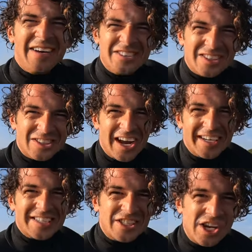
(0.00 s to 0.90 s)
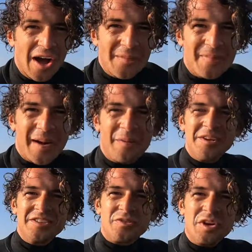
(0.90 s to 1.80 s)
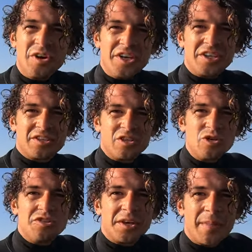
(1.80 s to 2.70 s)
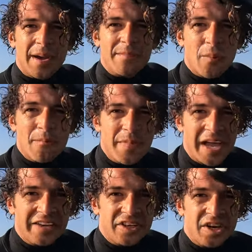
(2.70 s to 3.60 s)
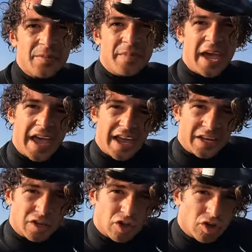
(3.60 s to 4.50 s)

I was just trying to jump. I wasn't really using my momentum and